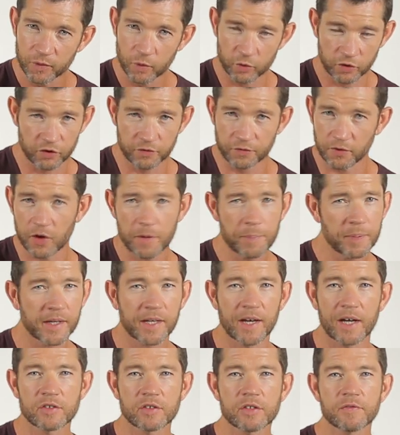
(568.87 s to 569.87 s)
which is very
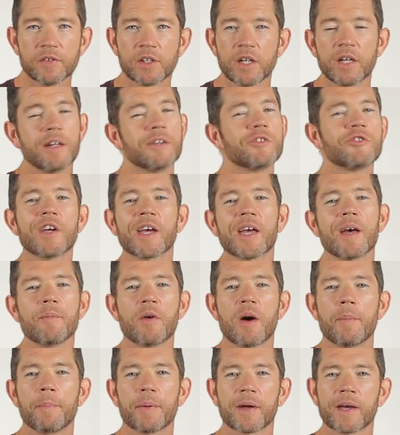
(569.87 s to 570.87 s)
percussive, and you need to check out
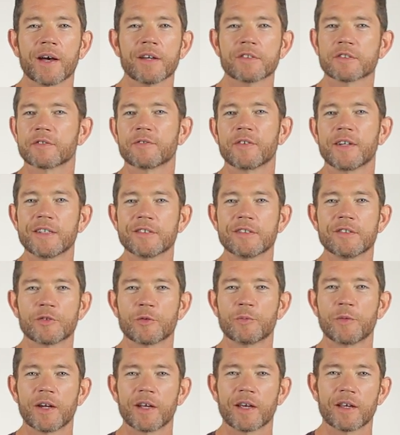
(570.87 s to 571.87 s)
my percussive lessons,
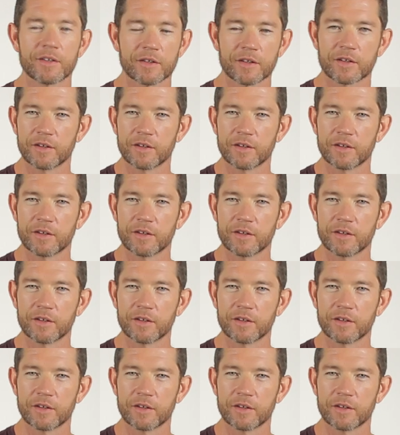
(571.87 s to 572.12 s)
or my,